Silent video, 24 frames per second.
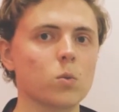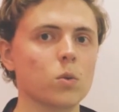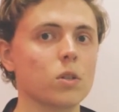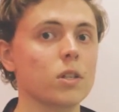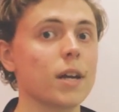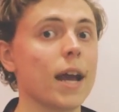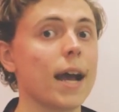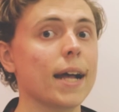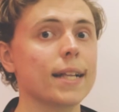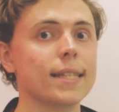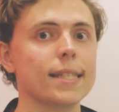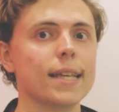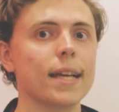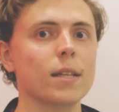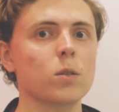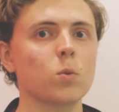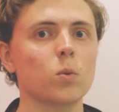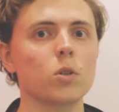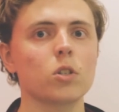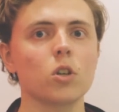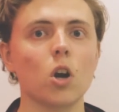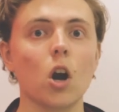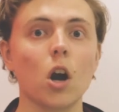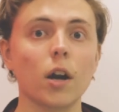which ad sets,
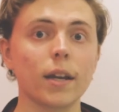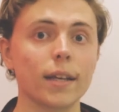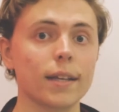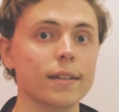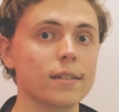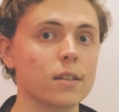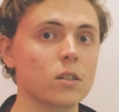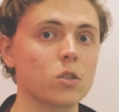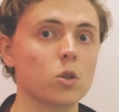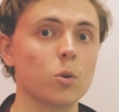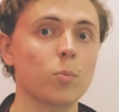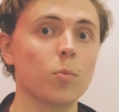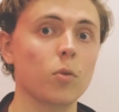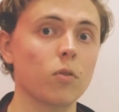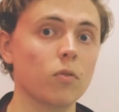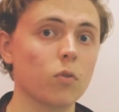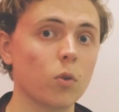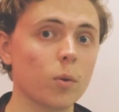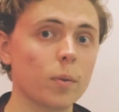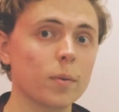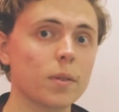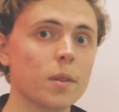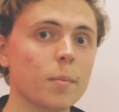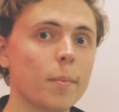which audiences are
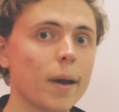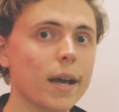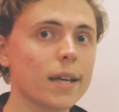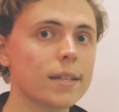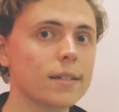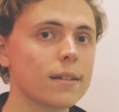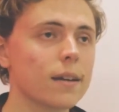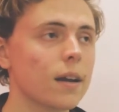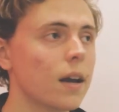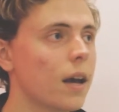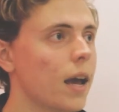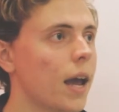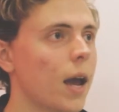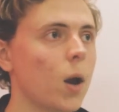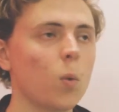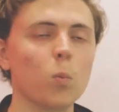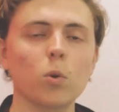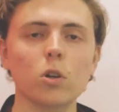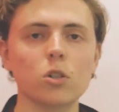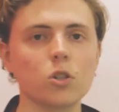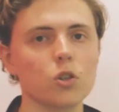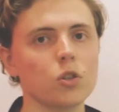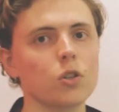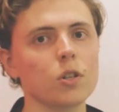performing the best and
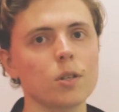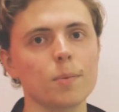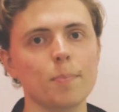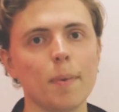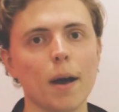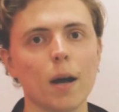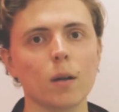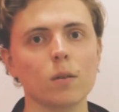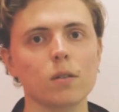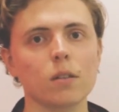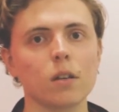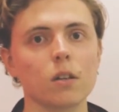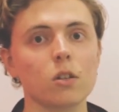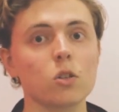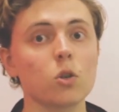which are just bouncing.